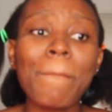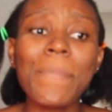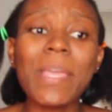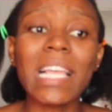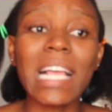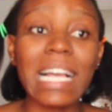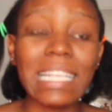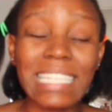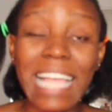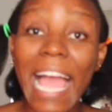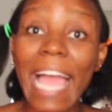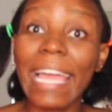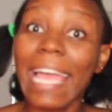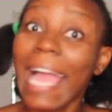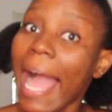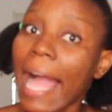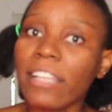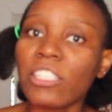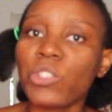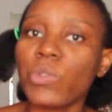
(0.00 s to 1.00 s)
because I
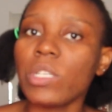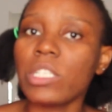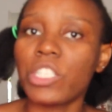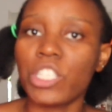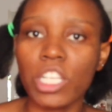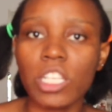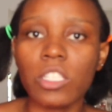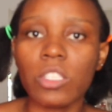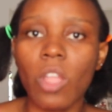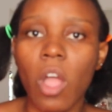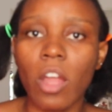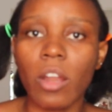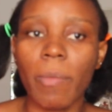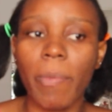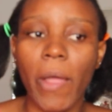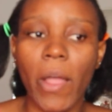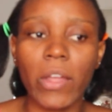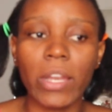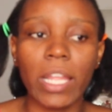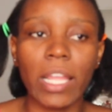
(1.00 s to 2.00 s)
actually just thought
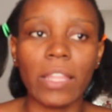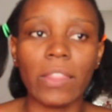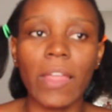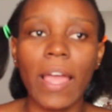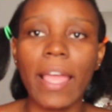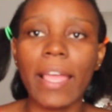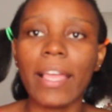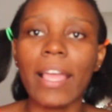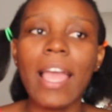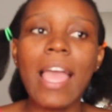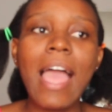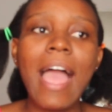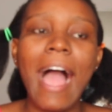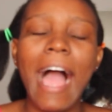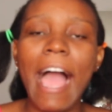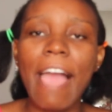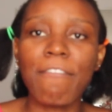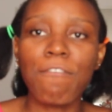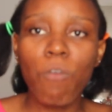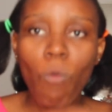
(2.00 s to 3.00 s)
about it. Like,
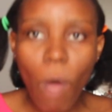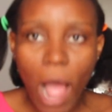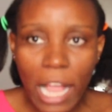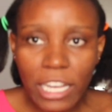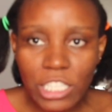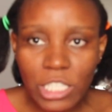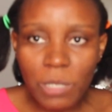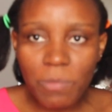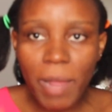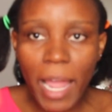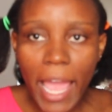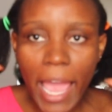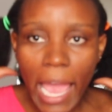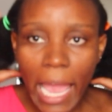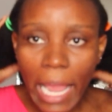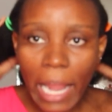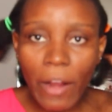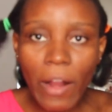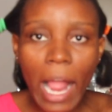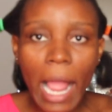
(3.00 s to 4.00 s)
I've washed my
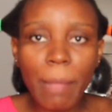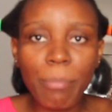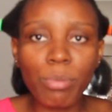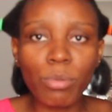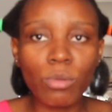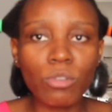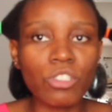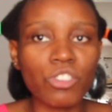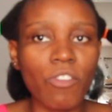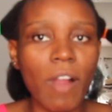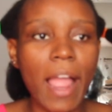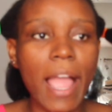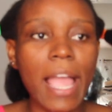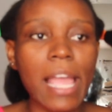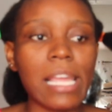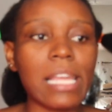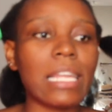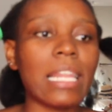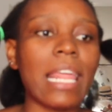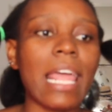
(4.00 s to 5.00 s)
hair, I blow
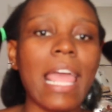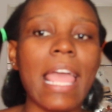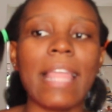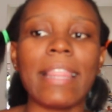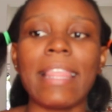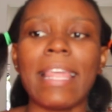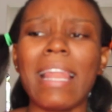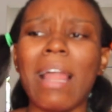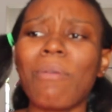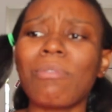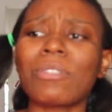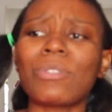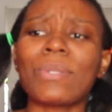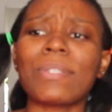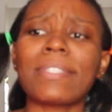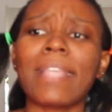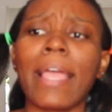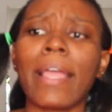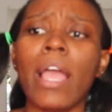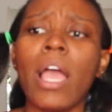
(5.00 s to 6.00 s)
dried, and then I was
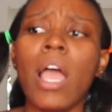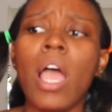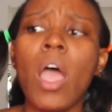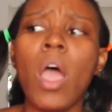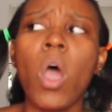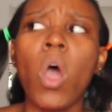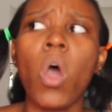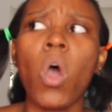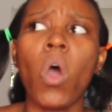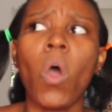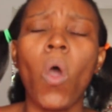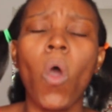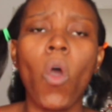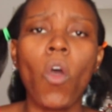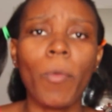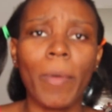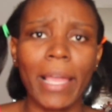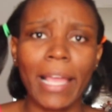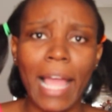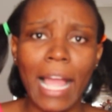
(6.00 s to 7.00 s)
just like,
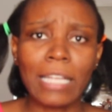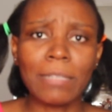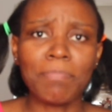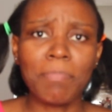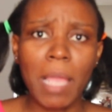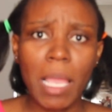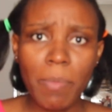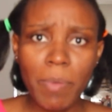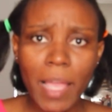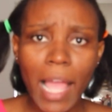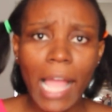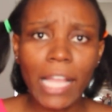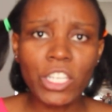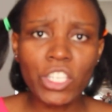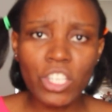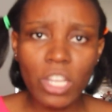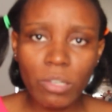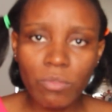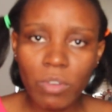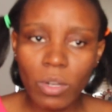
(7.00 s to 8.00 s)
oh my god, maybe I
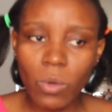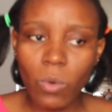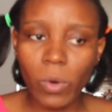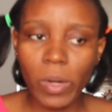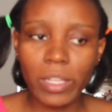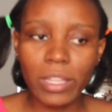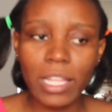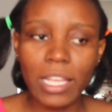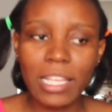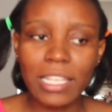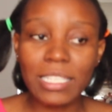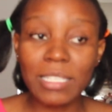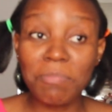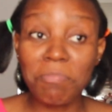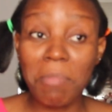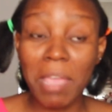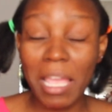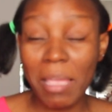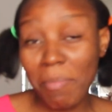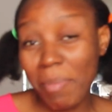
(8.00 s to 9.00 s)
should record this.
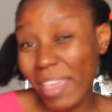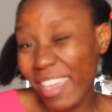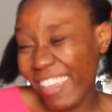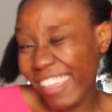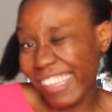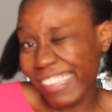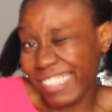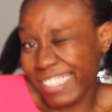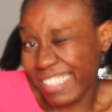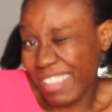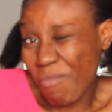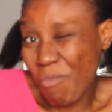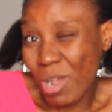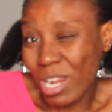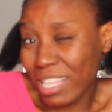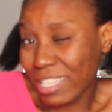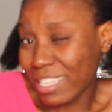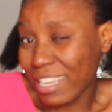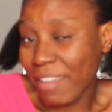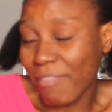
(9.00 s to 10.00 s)
Maybe
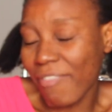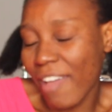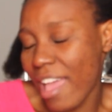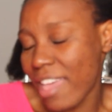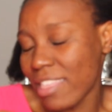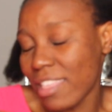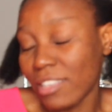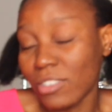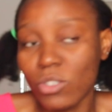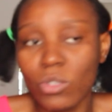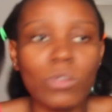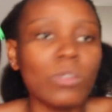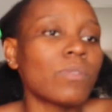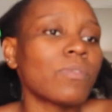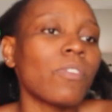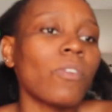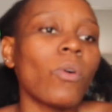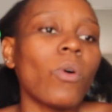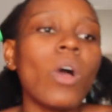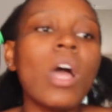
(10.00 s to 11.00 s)
someone is gonna find this
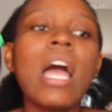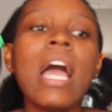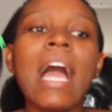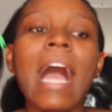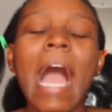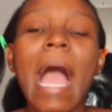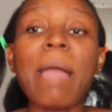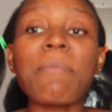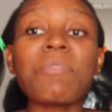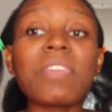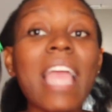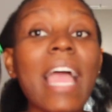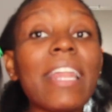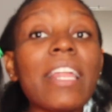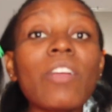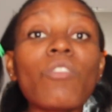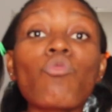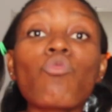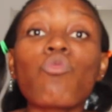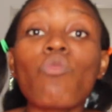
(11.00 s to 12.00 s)
useful. I'm
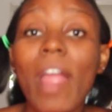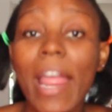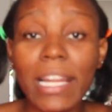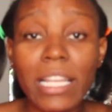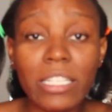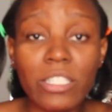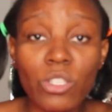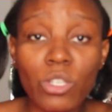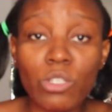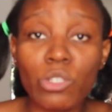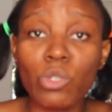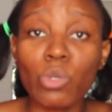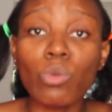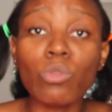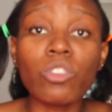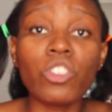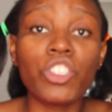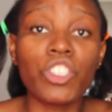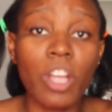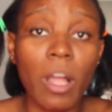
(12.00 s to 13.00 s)
getting ready to
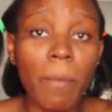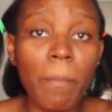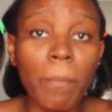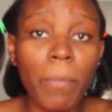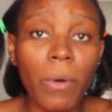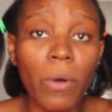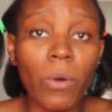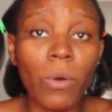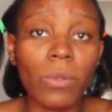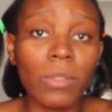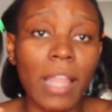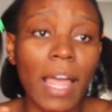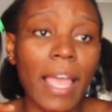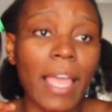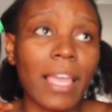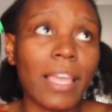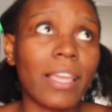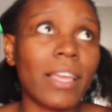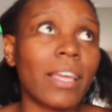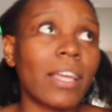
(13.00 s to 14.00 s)
do jumbo
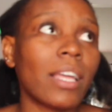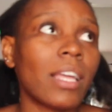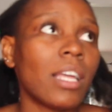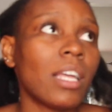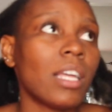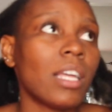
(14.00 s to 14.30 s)
like